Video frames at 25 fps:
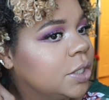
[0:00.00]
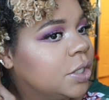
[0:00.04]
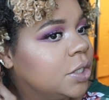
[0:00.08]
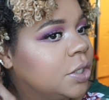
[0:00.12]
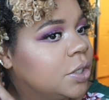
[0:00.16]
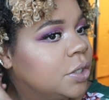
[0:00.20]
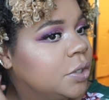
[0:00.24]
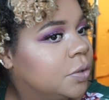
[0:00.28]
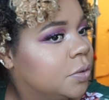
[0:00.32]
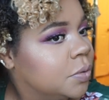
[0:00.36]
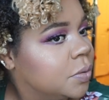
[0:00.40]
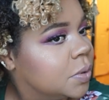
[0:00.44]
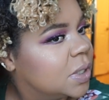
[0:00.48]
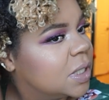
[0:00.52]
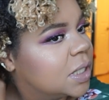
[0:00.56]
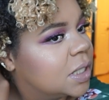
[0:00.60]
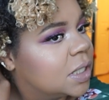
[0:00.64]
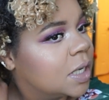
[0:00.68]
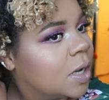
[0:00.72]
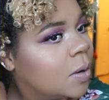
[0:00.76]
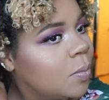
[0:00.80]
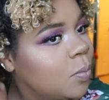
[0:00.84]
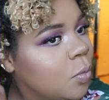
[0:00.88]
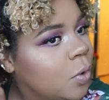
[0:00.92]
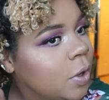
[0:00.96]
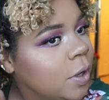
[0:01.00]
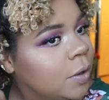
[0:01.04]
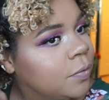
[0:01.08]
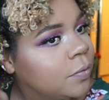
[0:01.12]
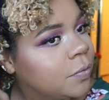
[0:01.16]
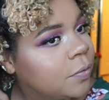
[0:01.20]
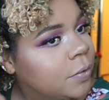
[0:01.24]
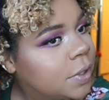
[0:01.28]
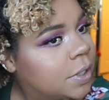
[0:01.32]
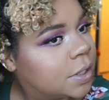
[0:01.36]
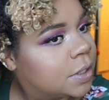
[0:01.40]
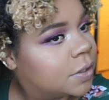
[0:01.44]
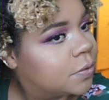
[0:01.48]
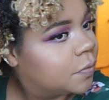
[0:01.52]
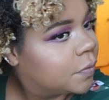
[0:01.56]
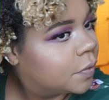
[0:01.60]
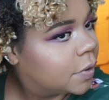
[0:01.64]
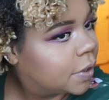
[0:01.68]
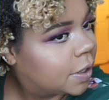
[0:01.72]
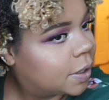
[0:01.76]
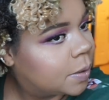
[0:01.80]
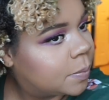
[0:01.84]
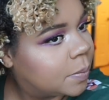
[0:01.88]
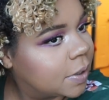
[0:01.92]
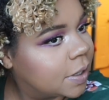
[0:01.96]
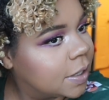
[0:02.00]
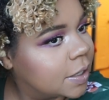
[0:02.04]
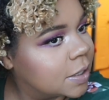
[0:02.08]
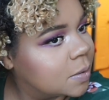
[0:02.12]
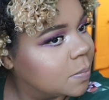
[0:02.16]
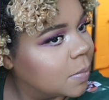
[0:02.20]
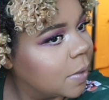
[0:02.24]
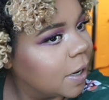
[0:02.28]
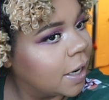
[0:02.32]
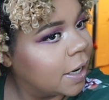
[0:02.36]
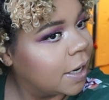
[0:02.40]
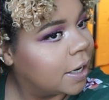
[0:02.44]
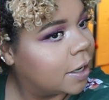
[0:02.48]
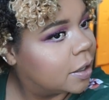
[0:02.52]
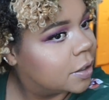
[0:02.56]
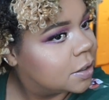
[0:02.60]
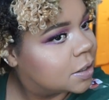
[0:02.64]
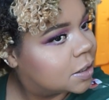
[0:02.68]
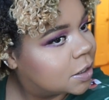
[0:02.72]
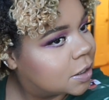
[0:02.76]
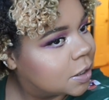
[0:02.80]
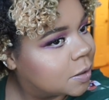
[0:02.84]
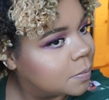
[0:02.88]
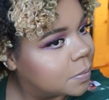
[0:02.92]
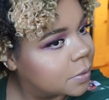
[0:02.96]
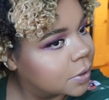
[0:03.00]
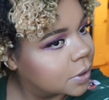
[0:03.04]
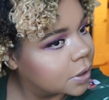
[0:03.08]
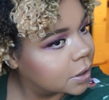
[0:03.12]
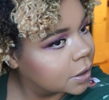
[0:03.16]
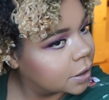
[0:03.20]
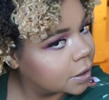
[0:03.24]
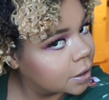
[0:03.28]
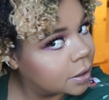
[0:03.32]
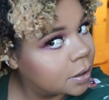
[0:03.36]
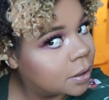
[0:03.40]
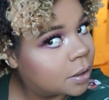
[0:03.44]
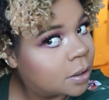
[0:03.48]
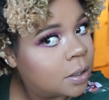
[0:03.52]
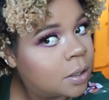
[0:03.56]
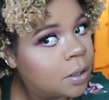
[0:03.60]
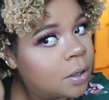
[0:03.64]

2 somewhat frizz-free because my hair typically